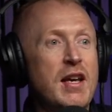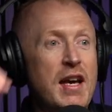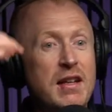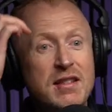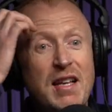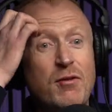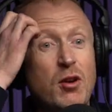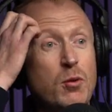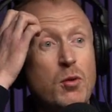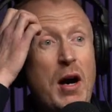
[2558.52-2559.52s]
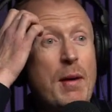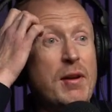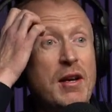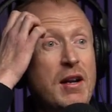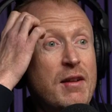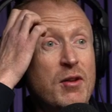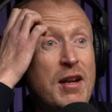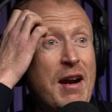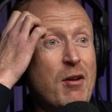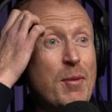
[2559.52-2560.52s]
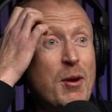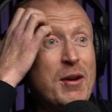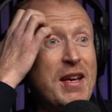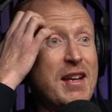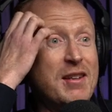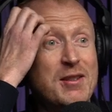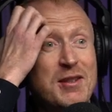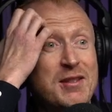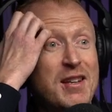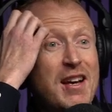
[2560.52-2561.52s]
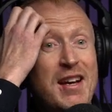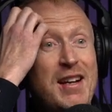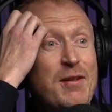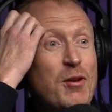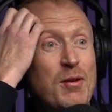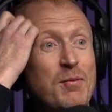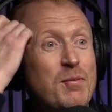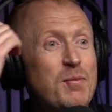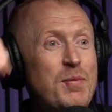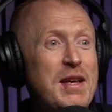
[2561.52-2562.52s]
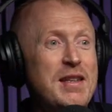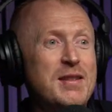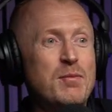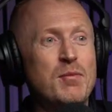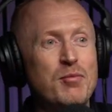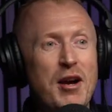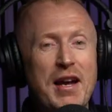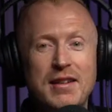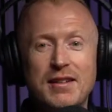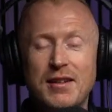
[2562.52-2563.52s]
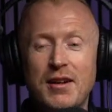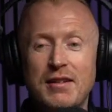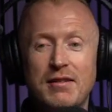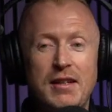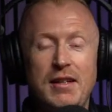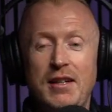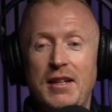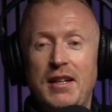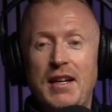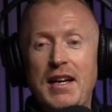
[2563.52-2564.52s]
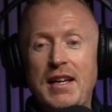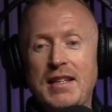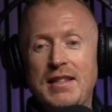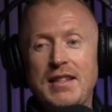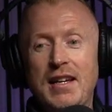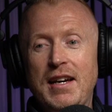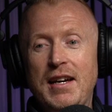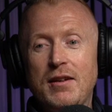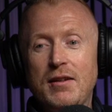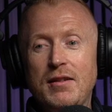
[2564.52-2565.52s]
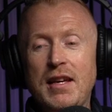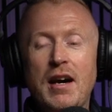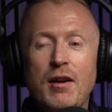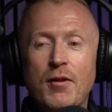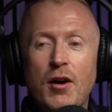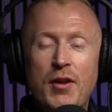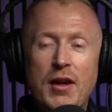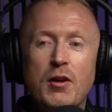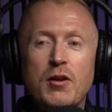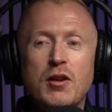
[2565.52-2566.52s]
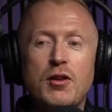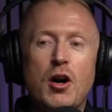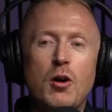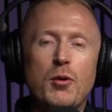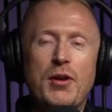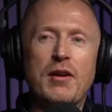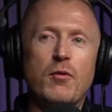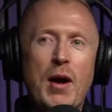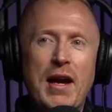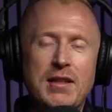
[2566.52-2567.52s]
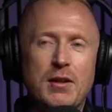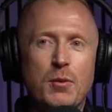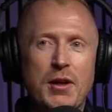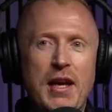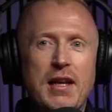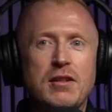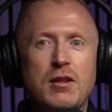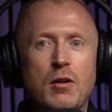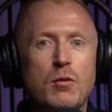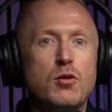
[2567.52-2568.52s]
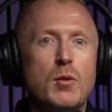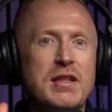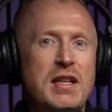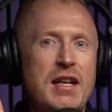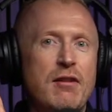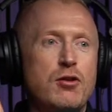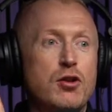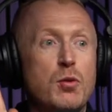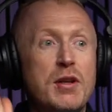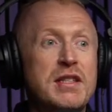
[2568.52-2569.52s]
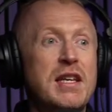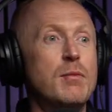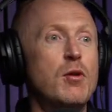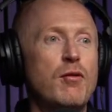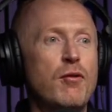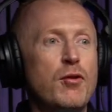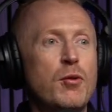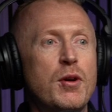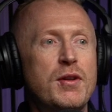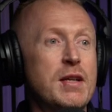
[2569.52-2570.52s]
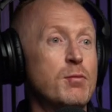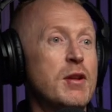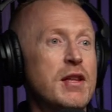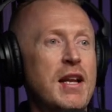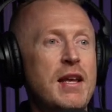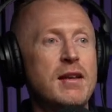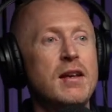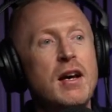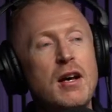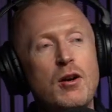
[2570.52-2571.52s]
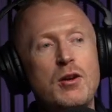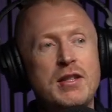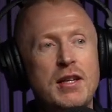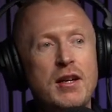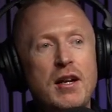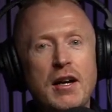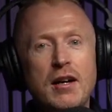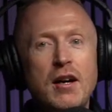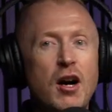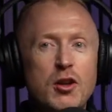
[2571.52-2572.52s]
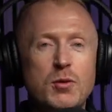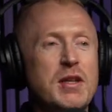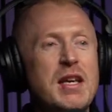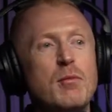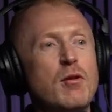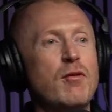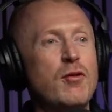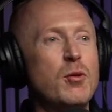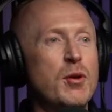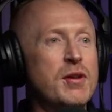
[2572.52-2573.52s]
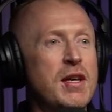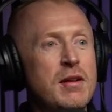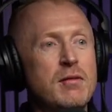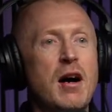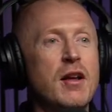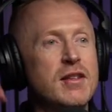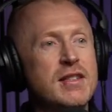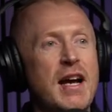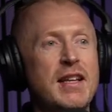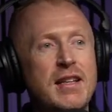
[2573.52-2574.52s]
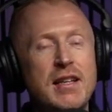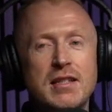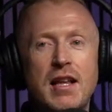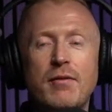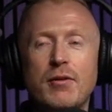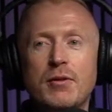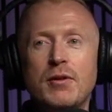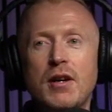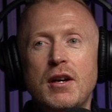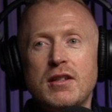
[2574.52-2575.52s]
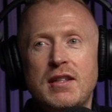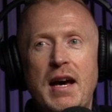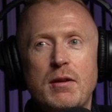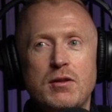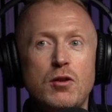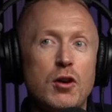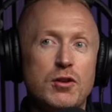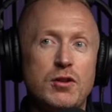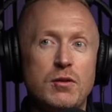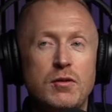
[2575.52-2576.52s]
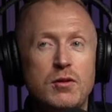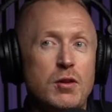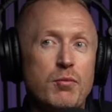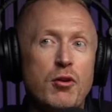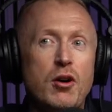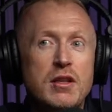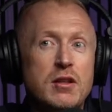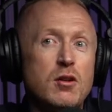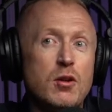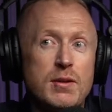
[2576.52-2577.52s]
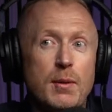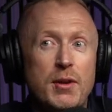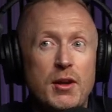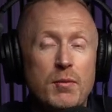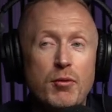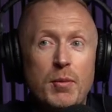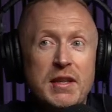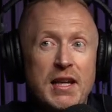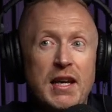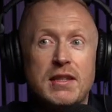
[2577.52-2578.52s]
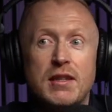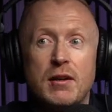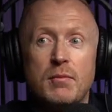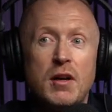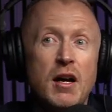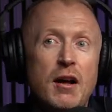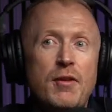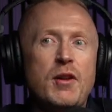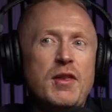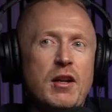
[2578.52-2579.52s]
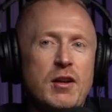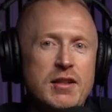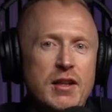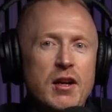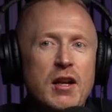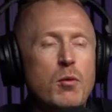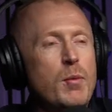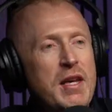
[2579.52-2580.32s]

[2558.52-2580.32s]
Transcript: again. Sav and I would quite happily go and live on a narrowboat again and just live on beans and bread. Like it's, uh, yeah, I've, i think the, the whole thing of where did I want to get to? I was always clear. I just wanted to keep moving forward. That's probably the key, like you said earlier, I just want to keep moving forward, keep understanding each level. So that's not a su- surprise and not something I'd probably say to them. The only thing, like I said earlier, would be